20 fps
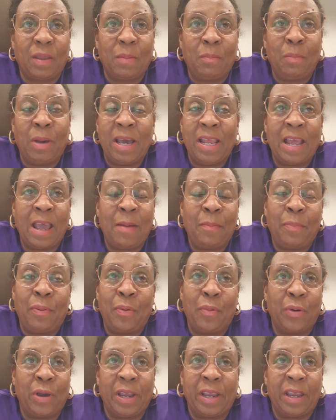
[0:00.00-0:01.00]
by that
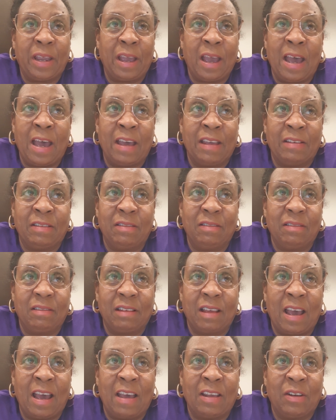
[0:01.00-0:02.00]
point, I'd
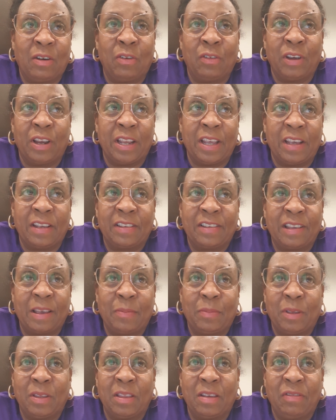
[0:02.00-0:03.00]
already
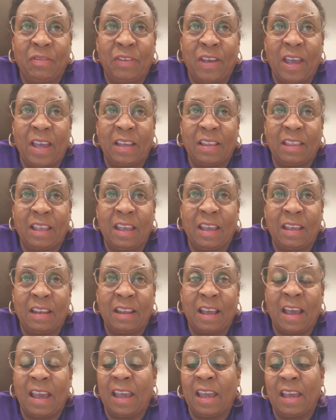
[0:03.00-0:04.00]
accepted the fact that
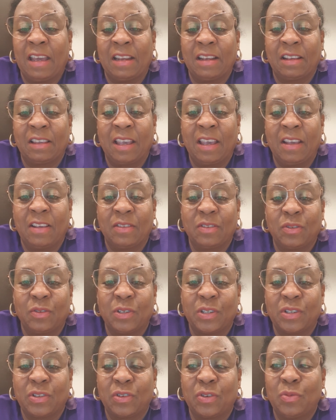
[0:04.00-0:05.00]
I had a
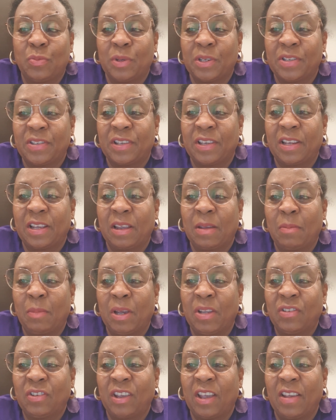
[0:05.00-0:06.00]
cancerous tumor sitting in my
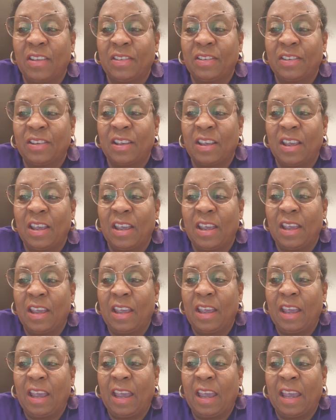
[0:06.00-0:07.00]
chest.
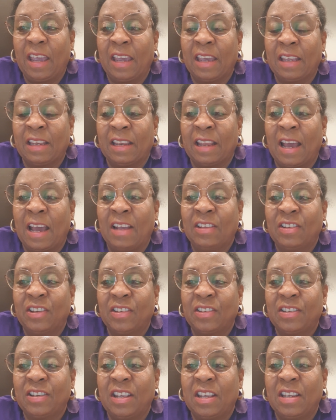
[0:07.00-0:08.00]
and I
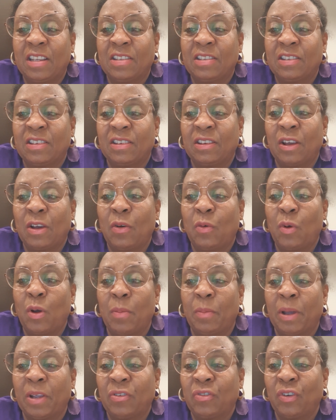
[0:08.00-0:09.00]
just needed to know what
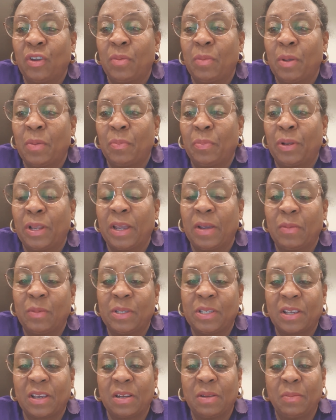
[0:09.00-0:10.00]
my treatment plan
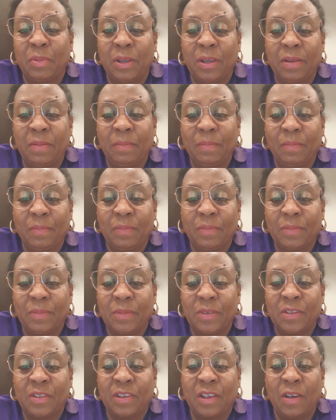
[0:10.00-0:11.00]
was going to be.
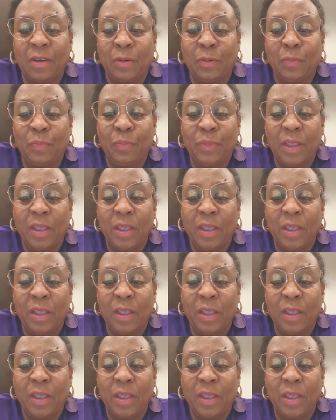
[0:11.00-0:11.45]
So